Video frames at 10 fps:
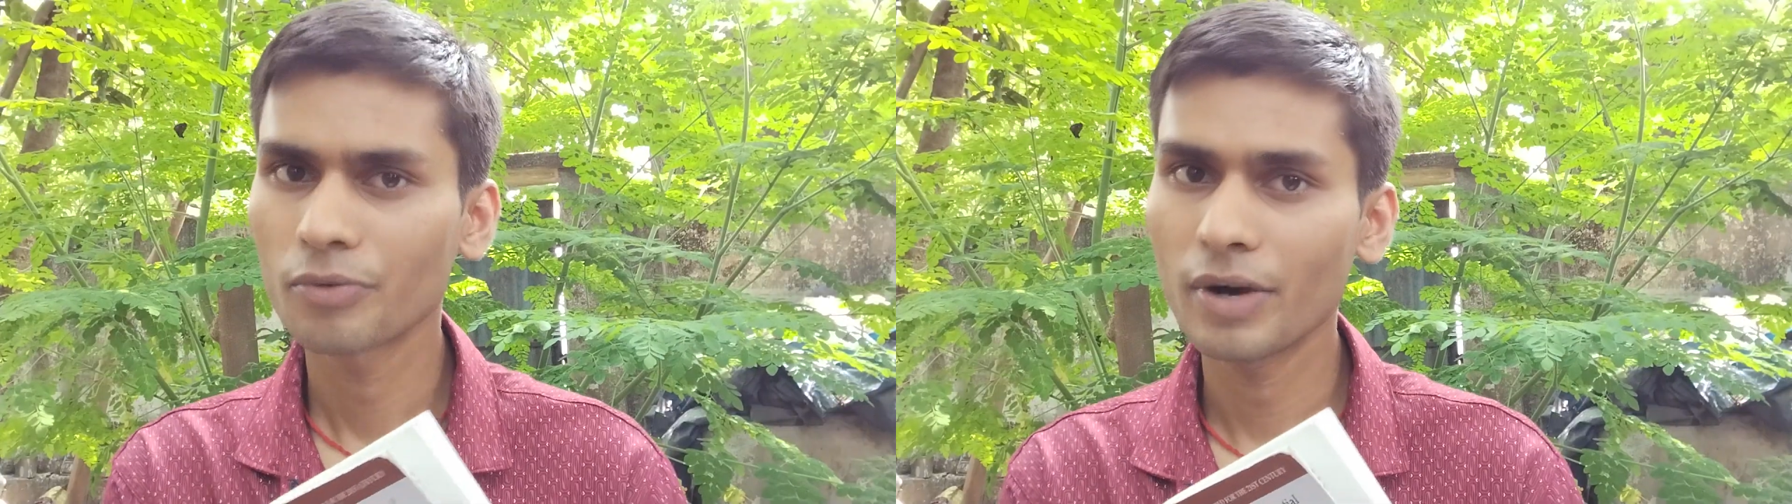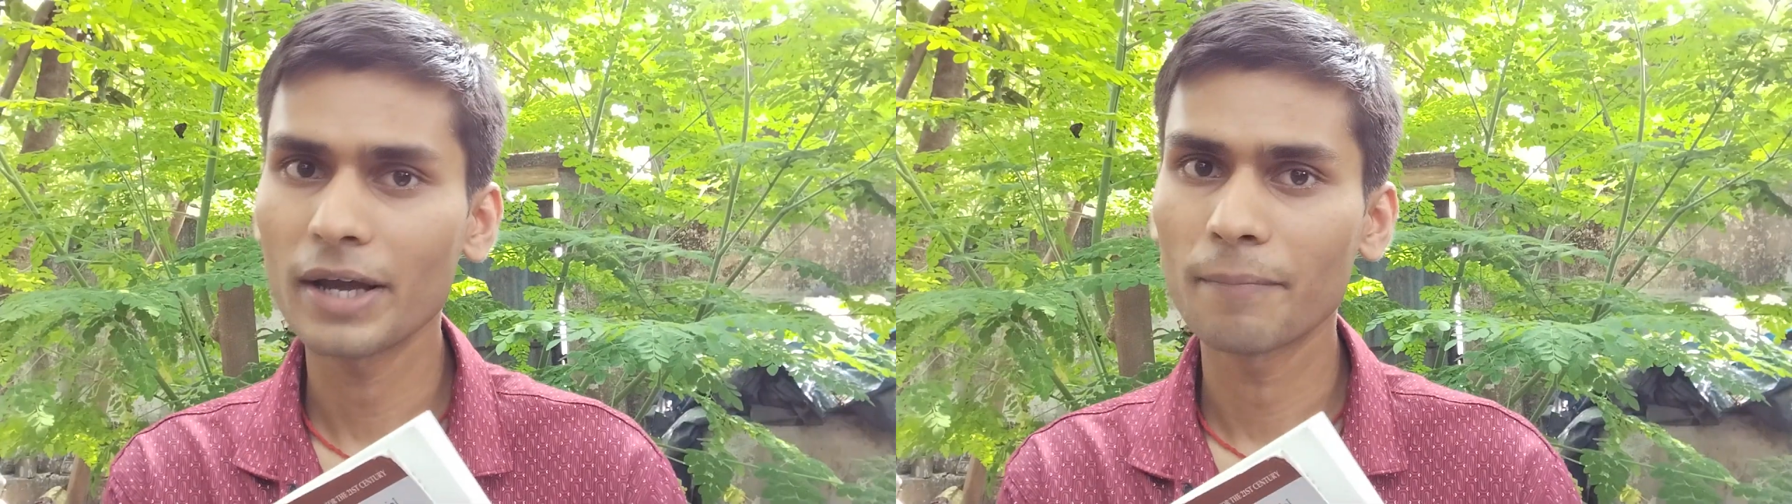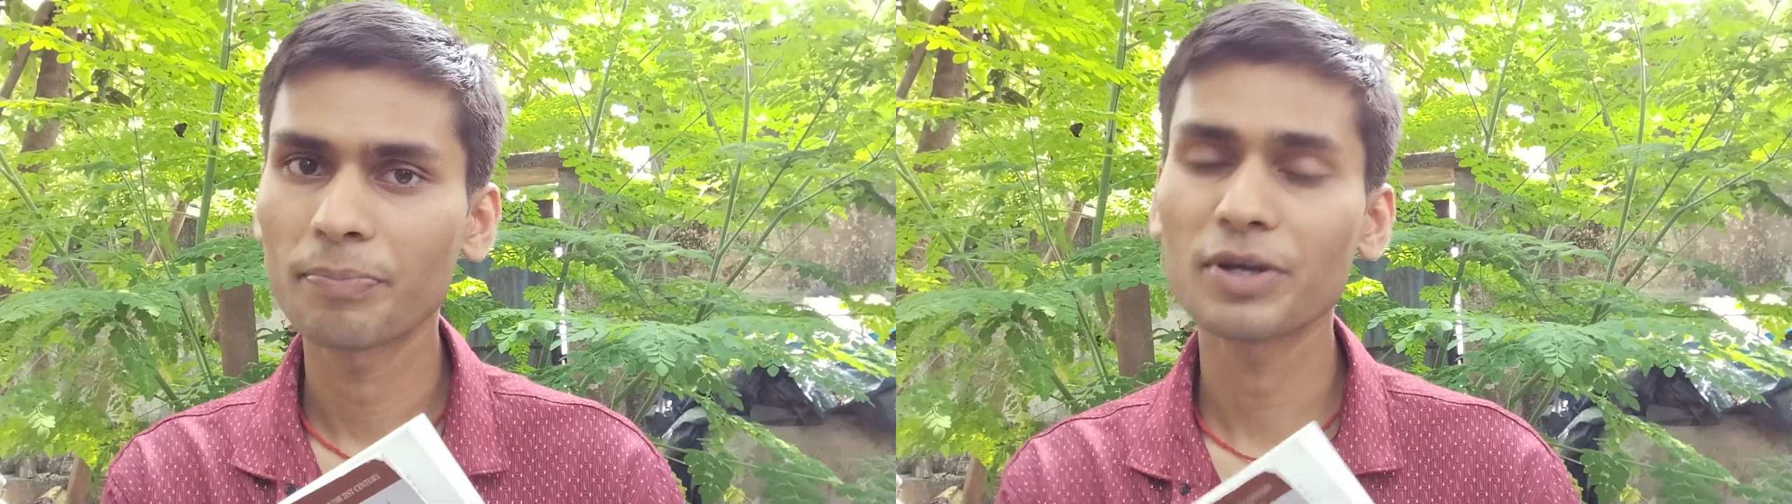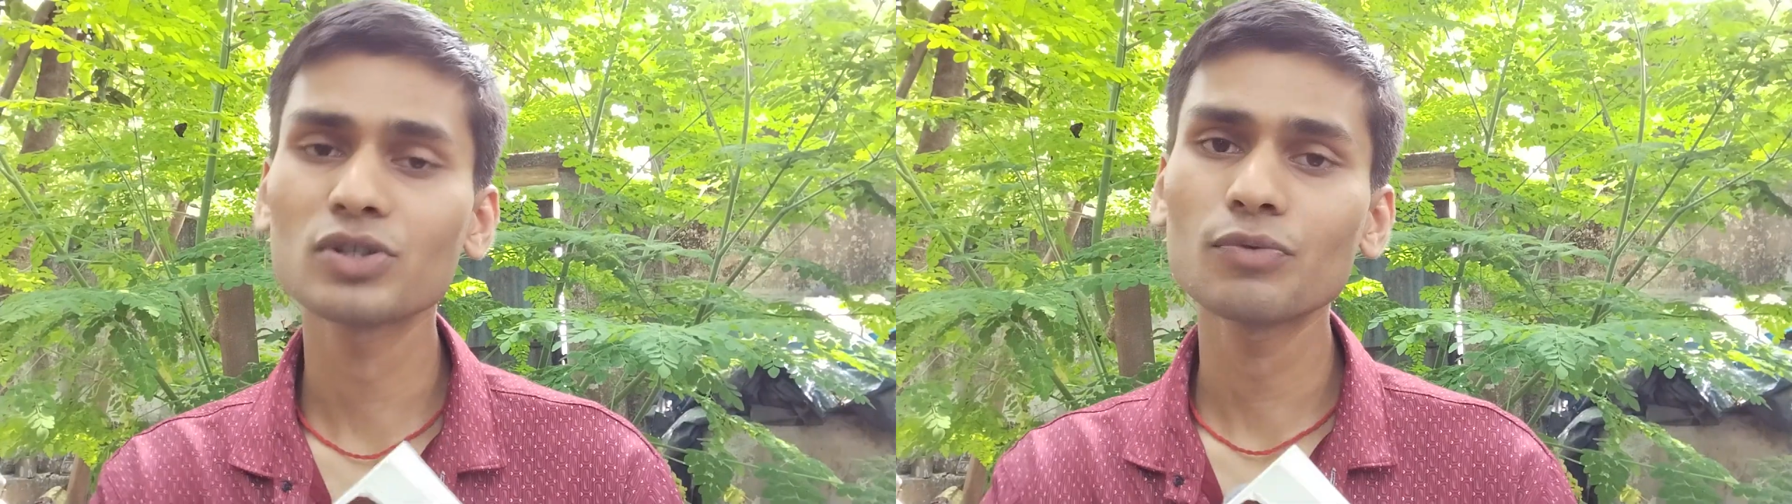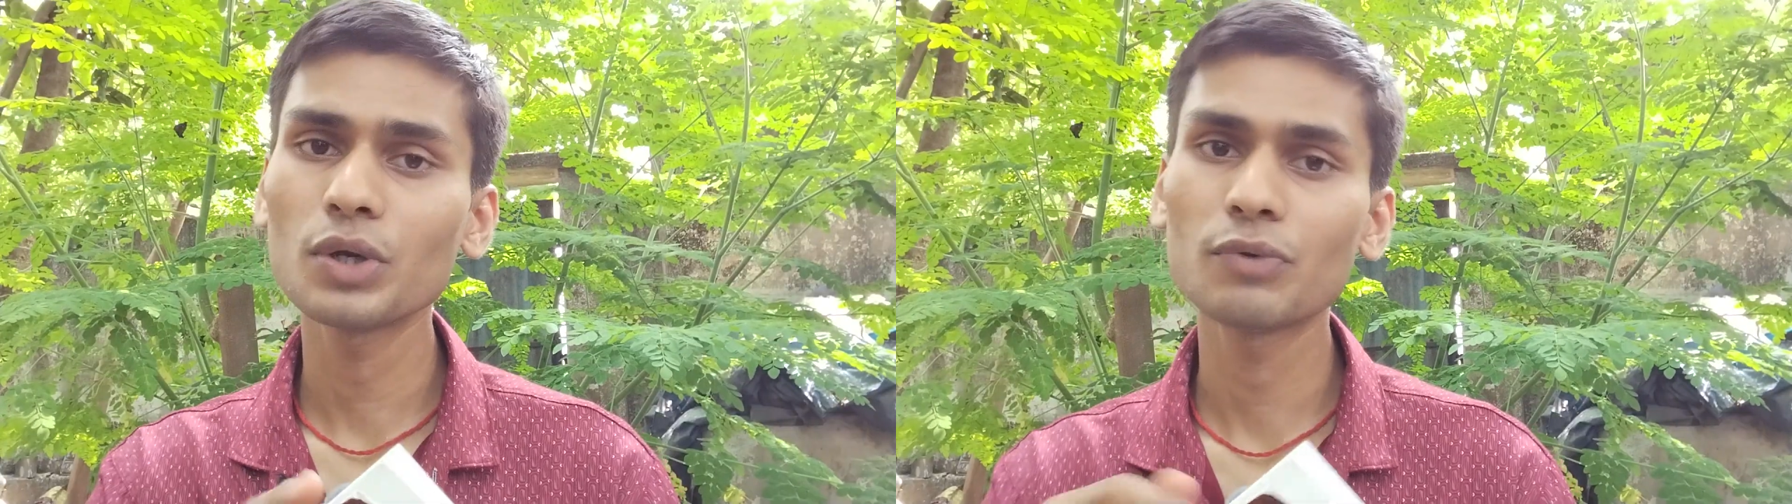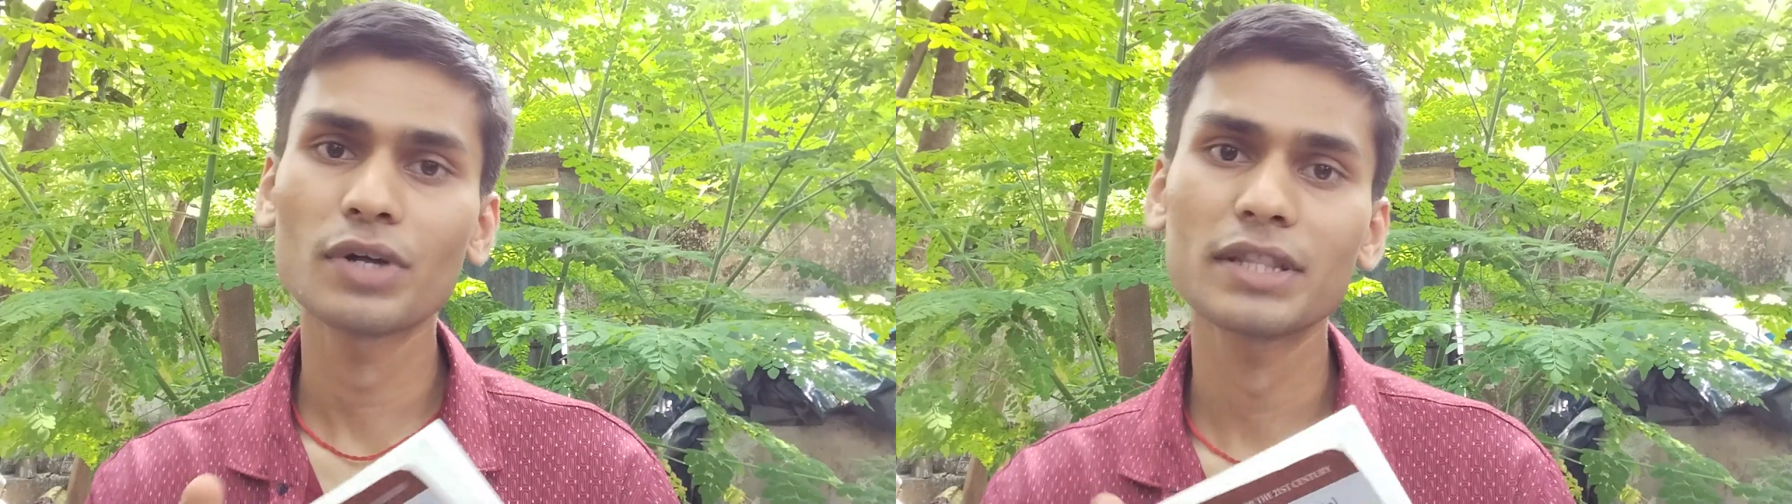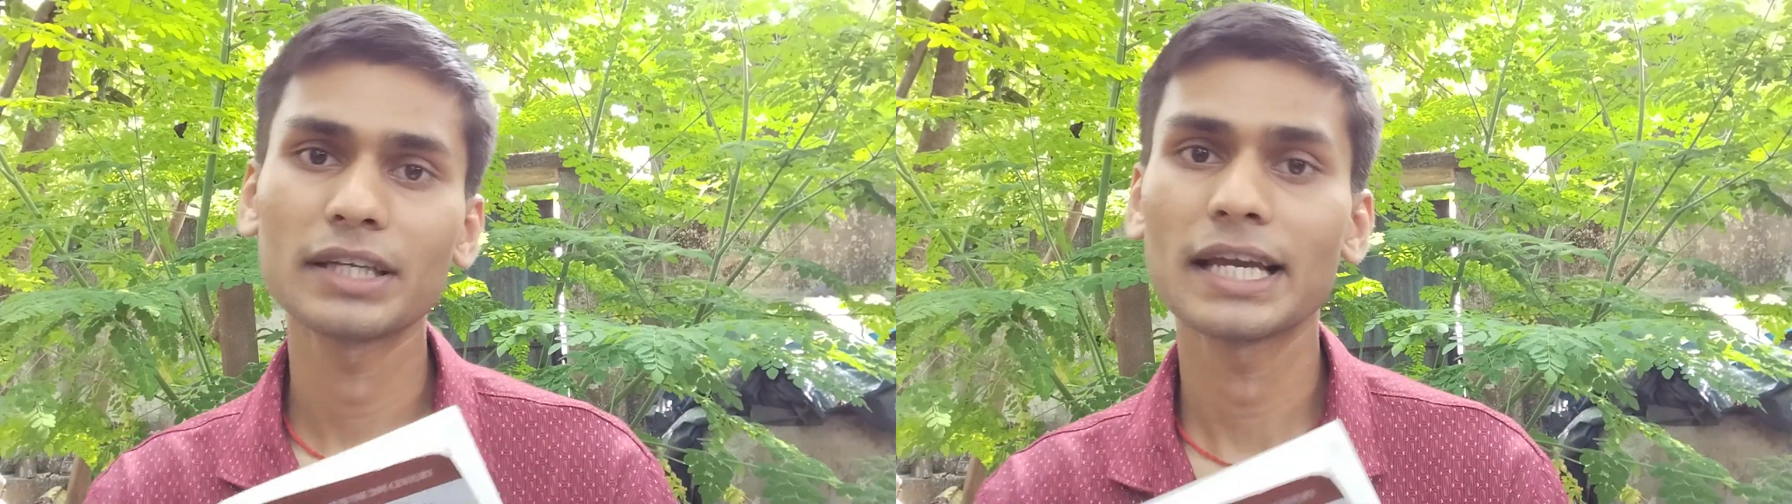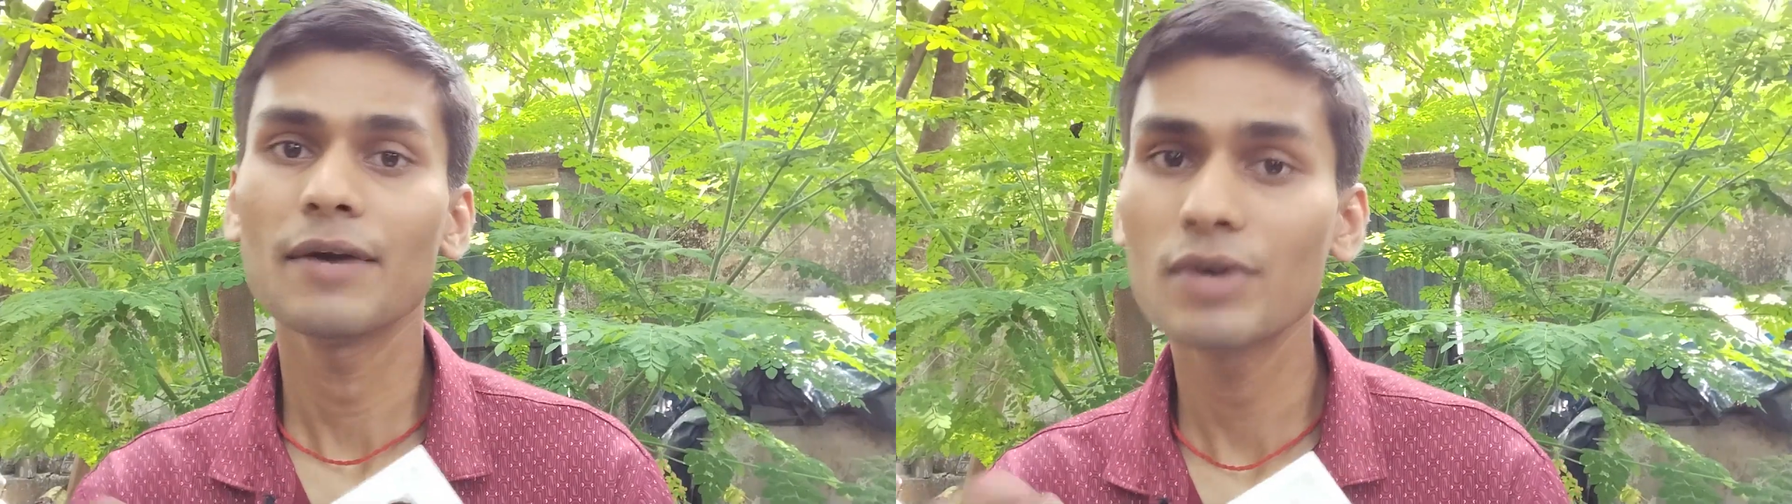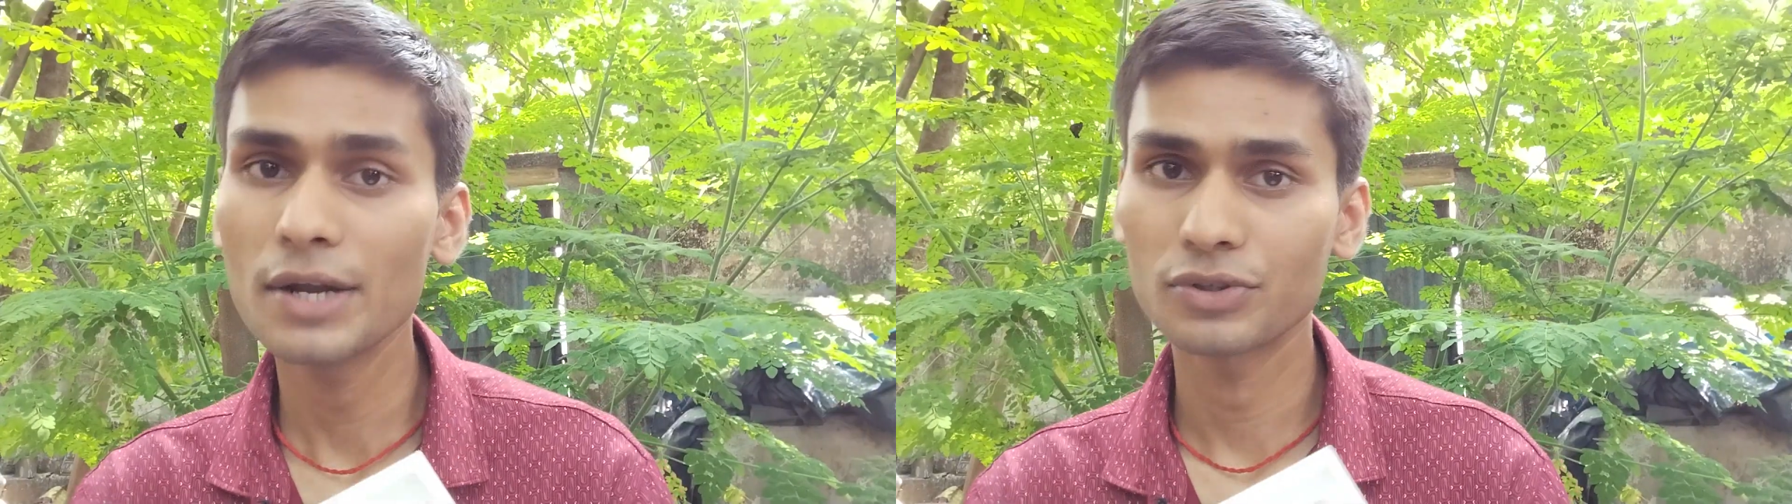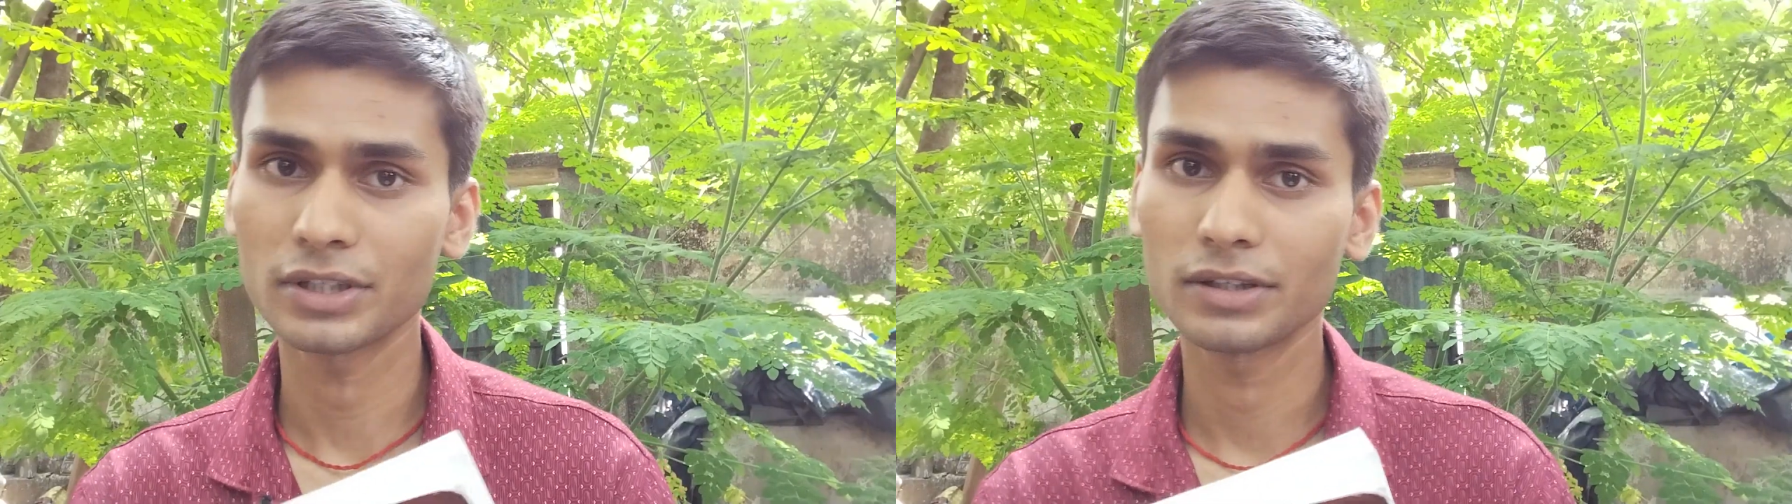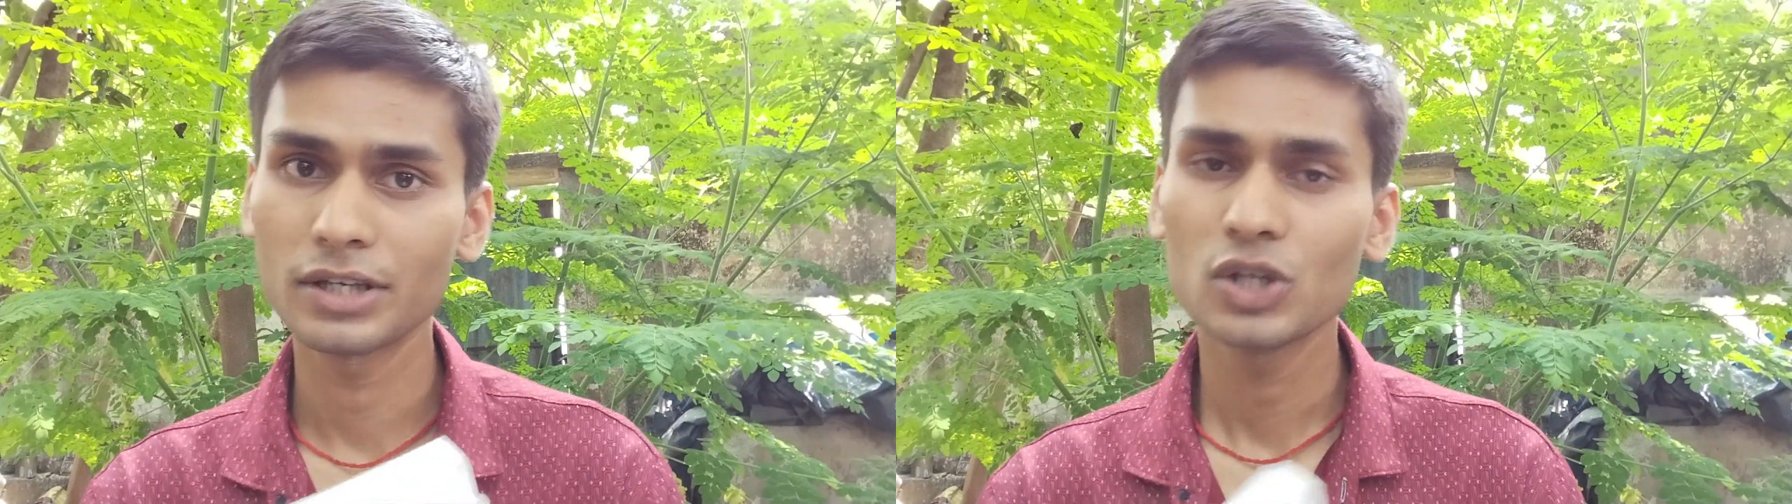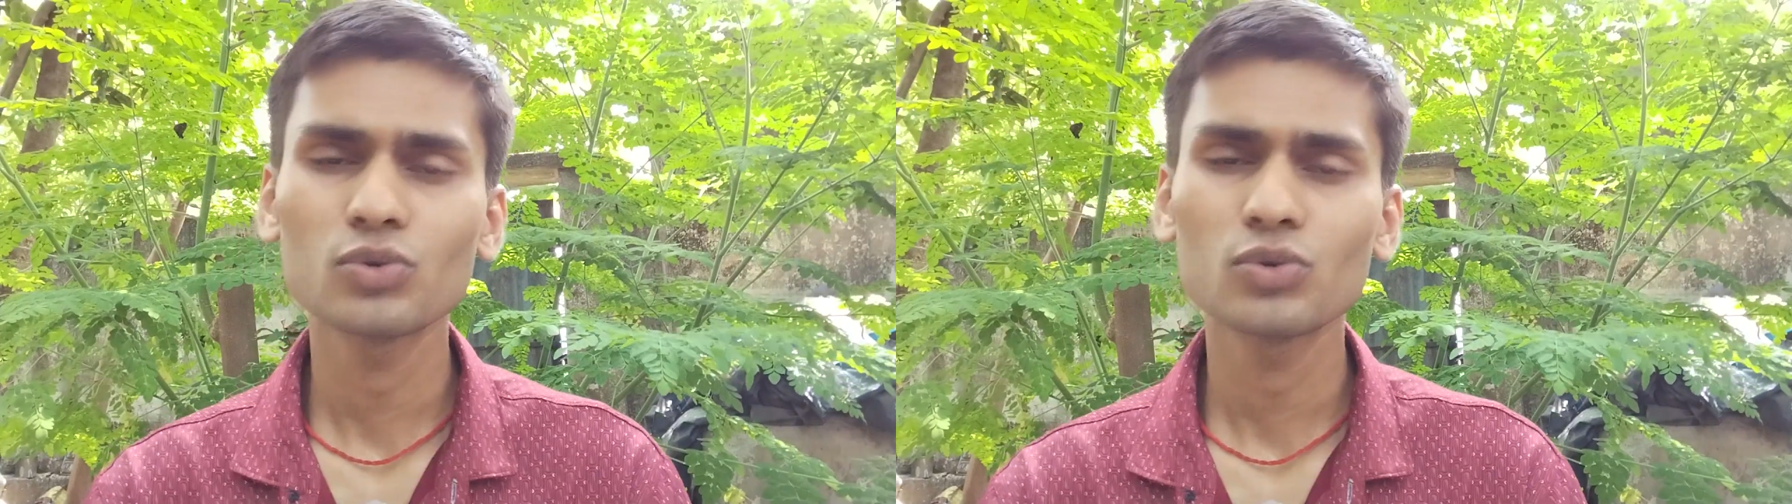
Why? Because of only one thing, evolution.